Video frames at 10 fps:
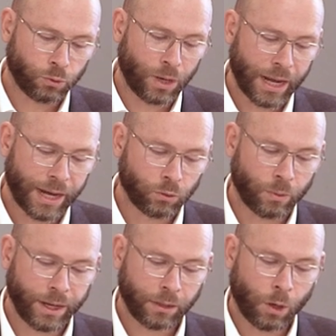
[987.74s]
visualize
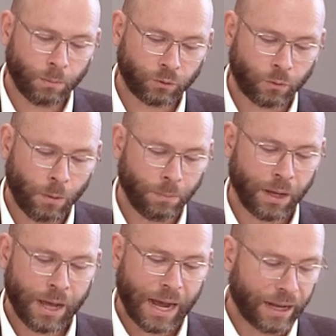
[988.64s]
where it comes from
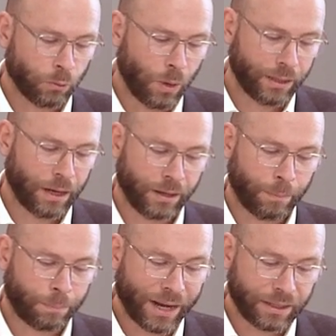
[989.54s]
and what are
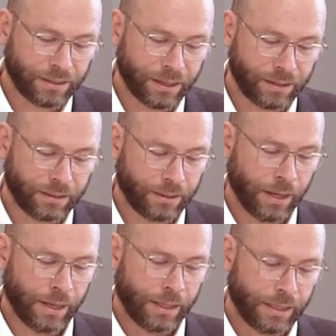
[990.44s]
the practices
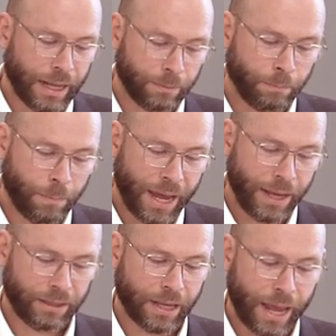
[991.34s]
that
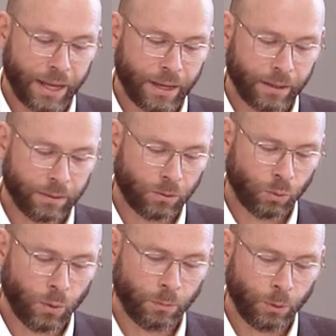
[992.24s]
may take
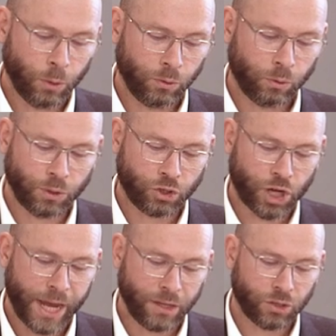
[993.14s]
to immune to
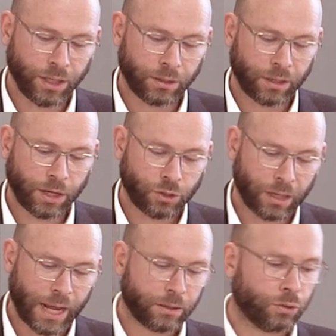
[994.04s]
change
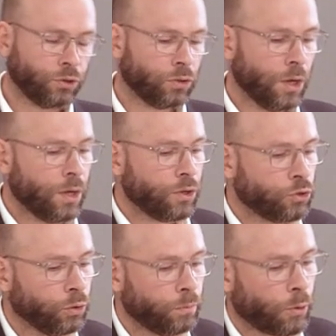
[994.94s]
international actors
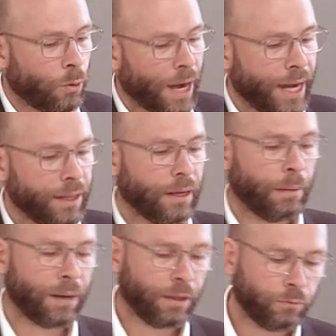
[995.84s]
should provide
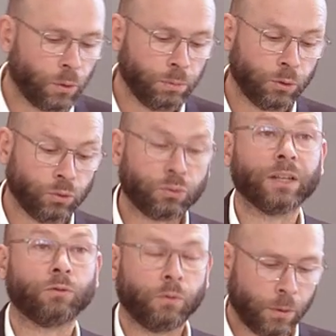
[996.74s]
a platform to
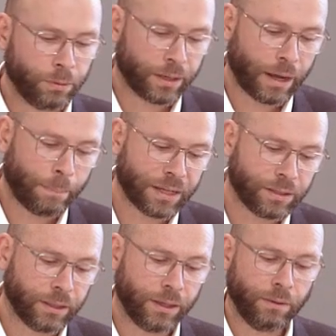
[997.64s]
transform their
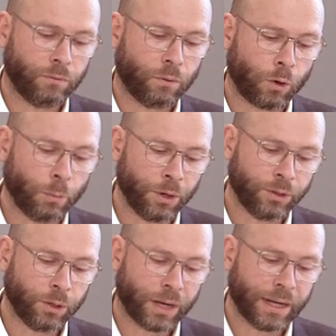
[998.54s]
capacity for
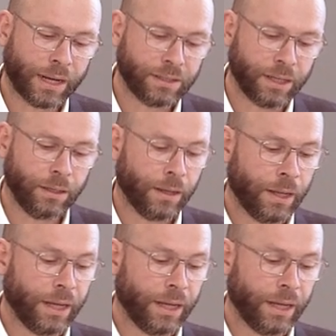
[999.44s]
community organizing